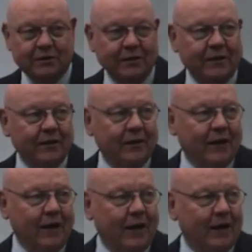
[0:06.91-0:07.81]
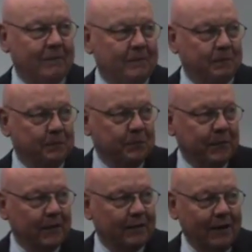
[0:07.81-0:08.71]
here.
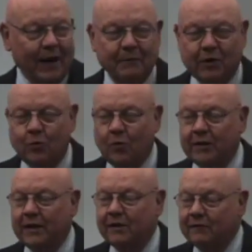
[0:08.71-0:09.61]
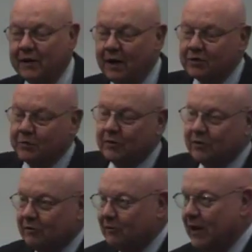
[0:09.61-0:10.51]
I'm the coordinator of the
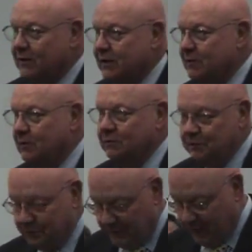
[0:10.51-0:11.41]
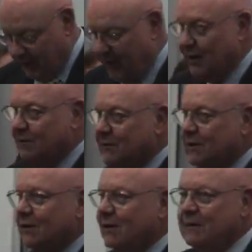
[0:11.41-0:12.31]
Entrepreneurial Roundtable.
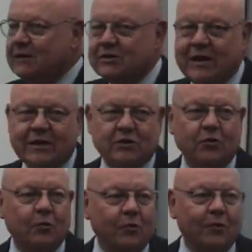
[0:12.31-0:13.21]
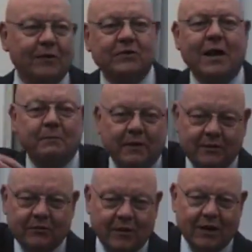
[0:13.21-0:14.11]
Let me just ask, who has not
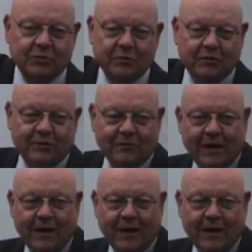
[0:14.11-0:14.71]
been to an Entrepreneurial